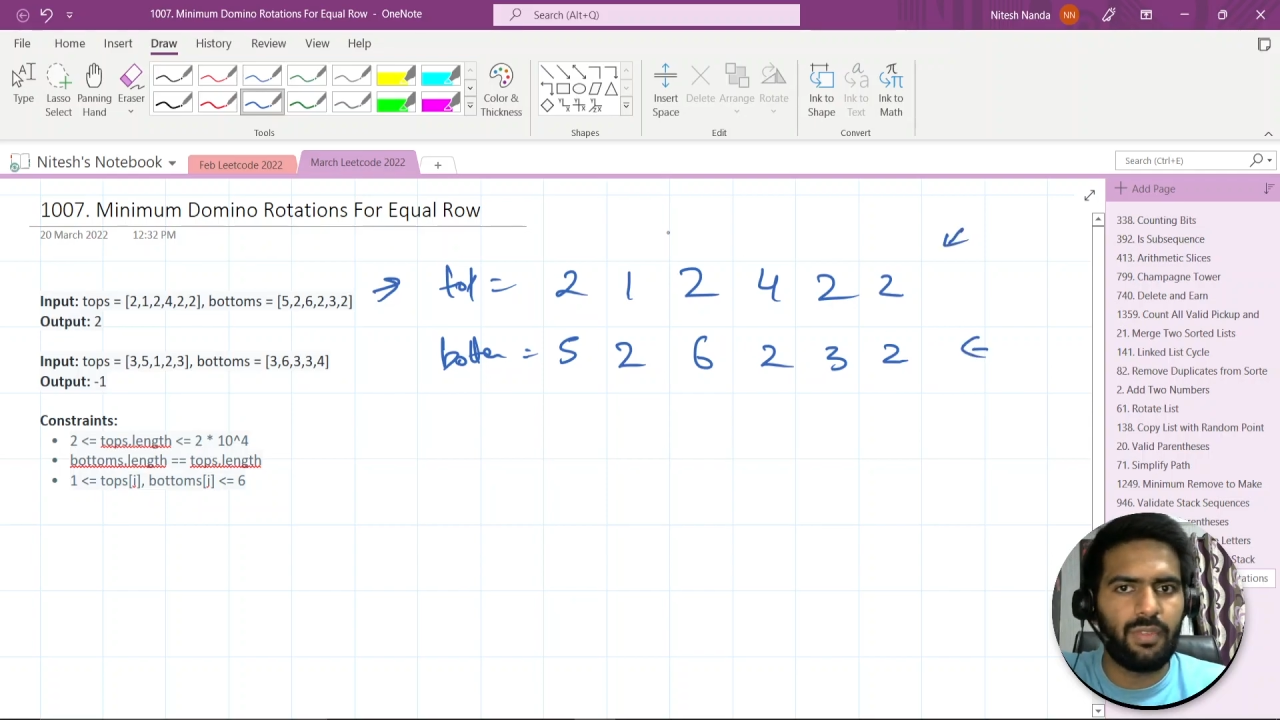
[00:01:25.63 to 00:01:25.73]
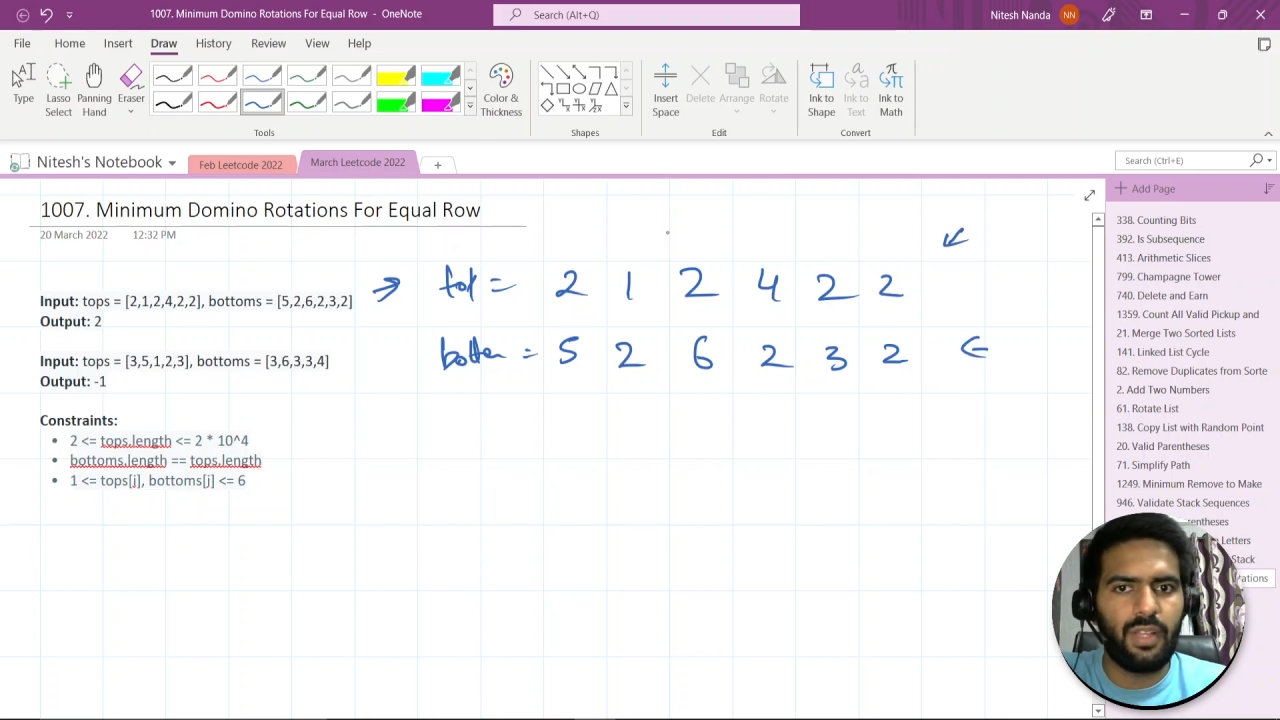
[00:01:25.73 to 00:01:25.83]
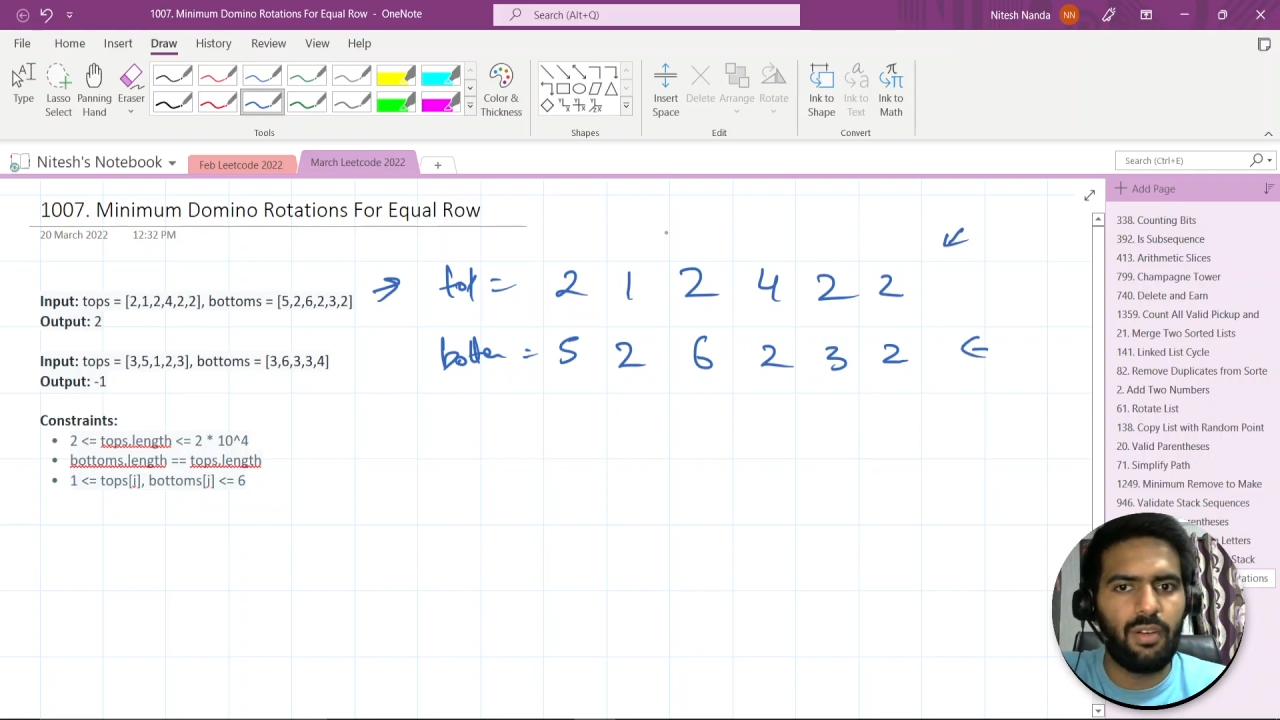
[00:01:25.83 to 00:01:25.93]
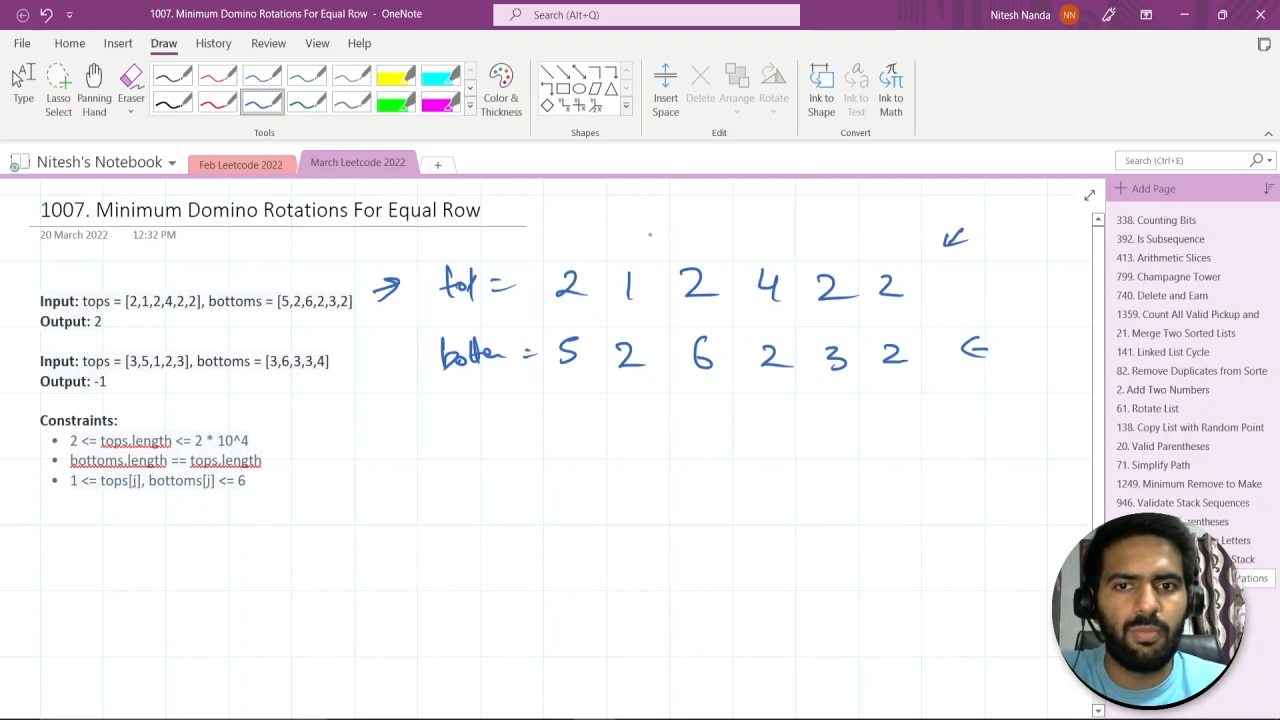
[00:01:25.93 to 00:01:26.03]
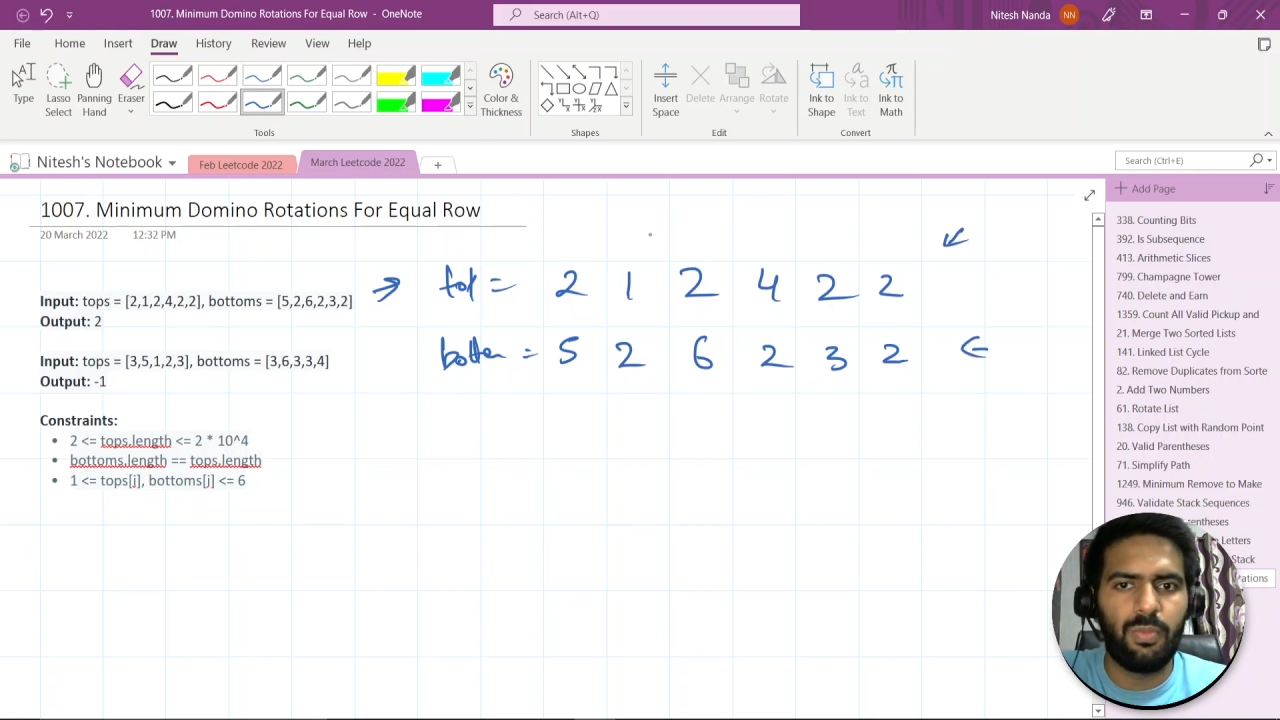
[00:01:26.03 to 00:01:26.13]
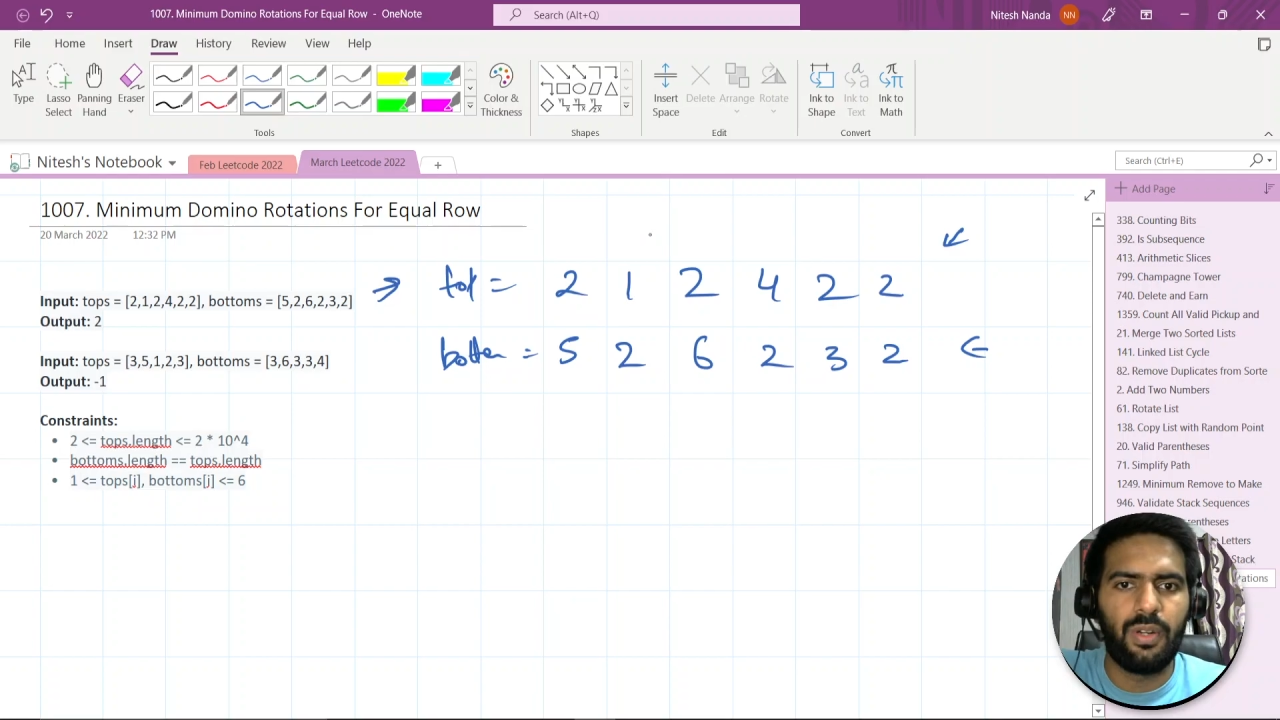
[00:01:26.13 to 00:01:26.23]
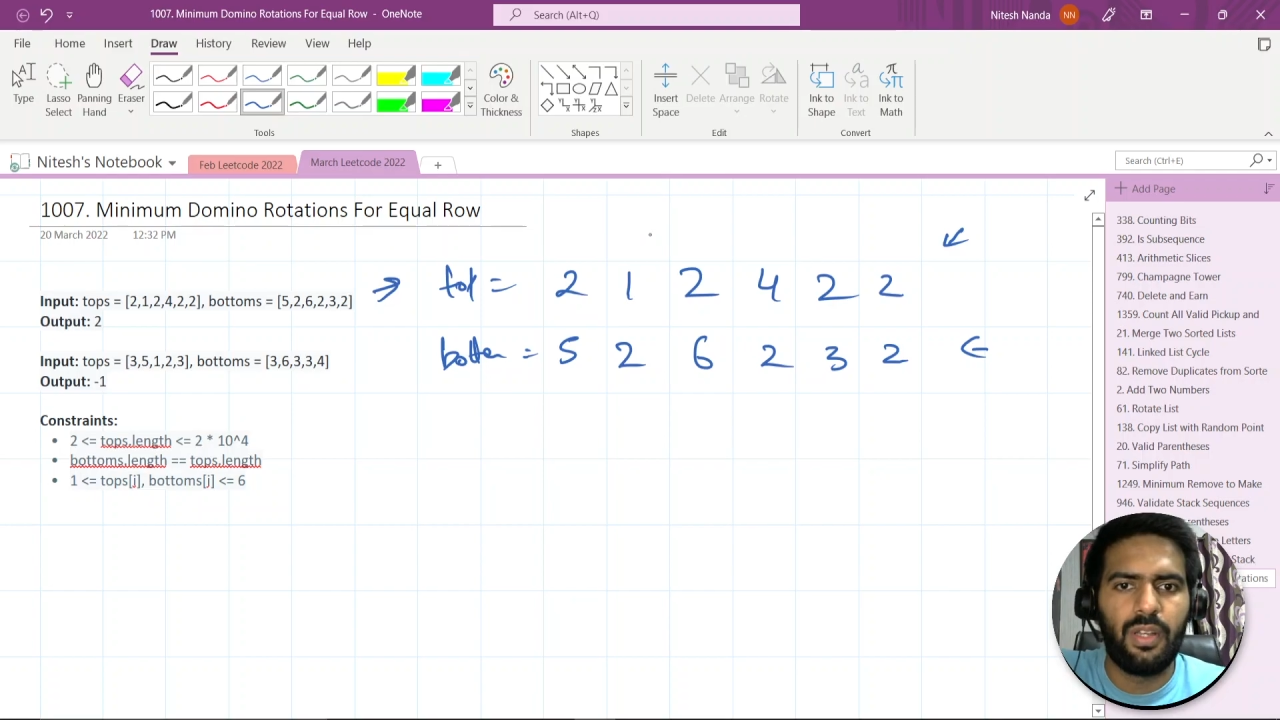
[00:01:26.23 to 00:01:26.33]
the output.